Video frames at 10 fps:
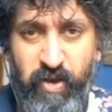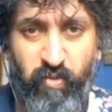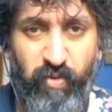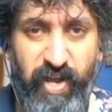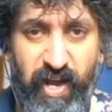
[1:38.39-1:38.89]

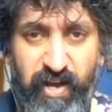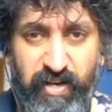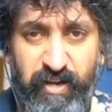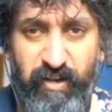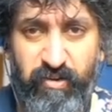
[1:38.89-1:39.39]
What we are
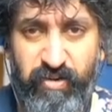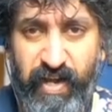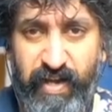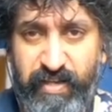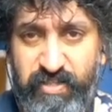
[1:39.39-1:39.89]
going to look
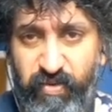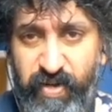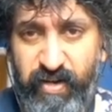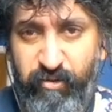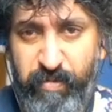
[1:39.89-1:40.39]
at is
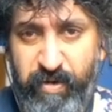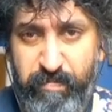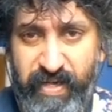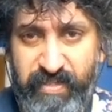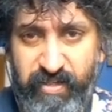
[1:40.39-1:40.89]
doing a little bit
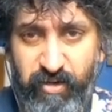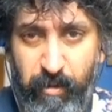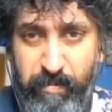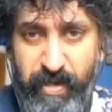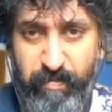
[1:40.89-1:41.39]
of basic
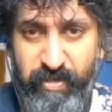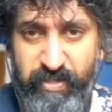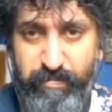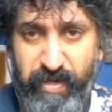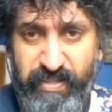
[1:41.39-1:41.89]
combat,
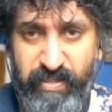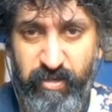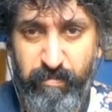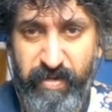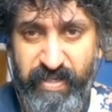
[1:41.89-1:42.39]
because basic
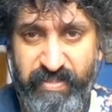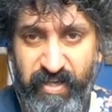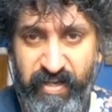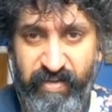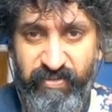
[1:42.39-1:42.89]
combat is
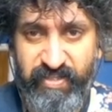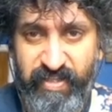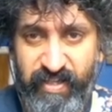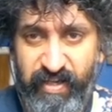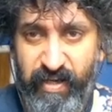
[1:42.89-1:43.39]
going to give us
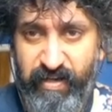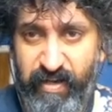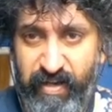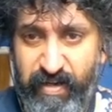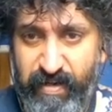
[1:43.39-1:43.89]
the
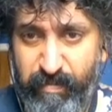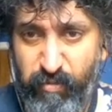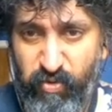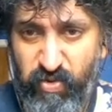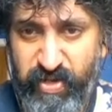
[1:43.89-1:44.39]
uh,
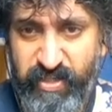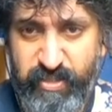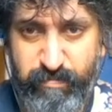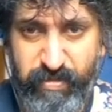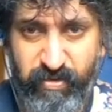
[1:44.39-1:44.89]
more
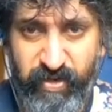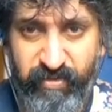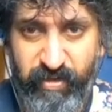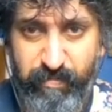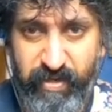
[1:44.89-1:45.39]

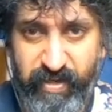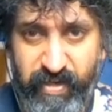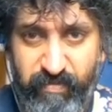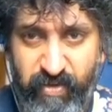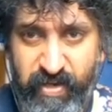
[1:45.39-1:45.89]
experience, I
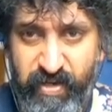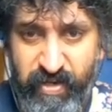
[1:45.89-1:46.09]
believe,